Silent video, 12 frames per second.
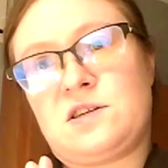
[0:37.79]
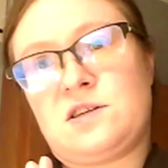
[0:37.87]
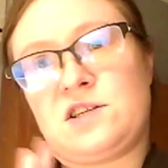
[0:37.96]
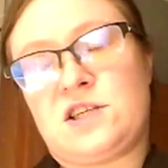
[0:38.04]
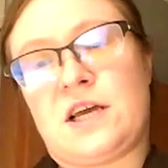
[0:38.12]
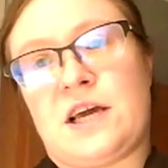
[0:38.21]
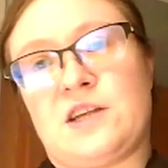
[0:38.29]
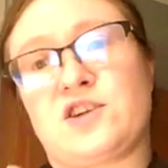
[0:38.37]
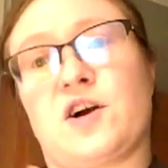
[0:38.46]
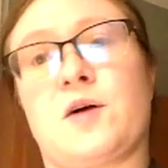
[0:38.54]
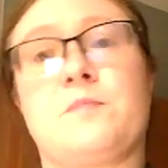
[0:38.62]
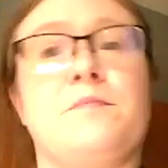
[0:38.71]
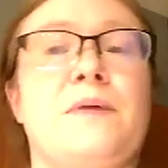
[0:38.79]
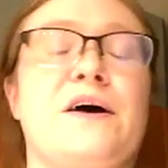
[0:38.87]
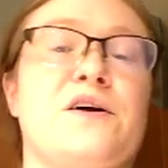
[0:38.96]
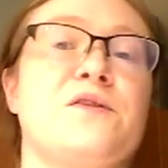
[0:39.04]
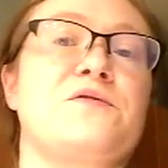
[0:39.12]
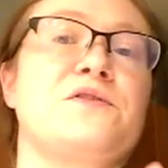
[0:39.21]
shades are
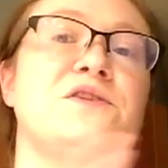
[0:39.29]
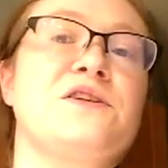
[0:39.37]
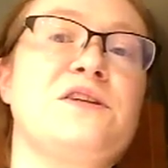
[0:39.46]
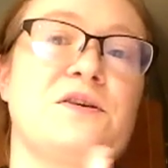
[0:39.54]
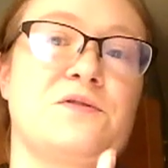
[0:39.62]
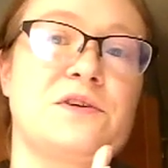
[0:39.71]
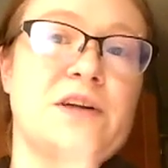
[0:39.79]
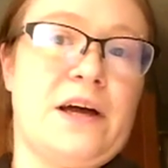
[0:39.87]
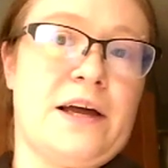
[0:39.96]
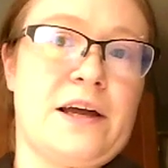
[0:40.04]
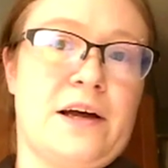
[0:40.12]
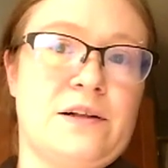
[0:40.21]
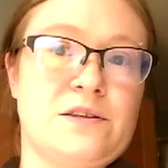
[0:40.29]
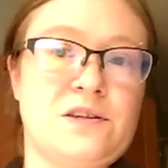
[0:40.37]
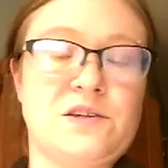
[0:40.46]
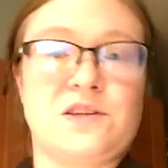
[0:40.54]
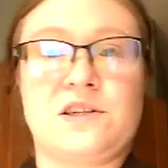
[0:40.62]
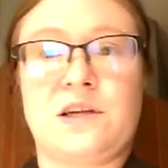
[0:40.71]
better for different eye
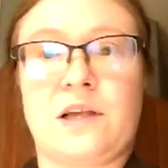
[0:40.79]
colors.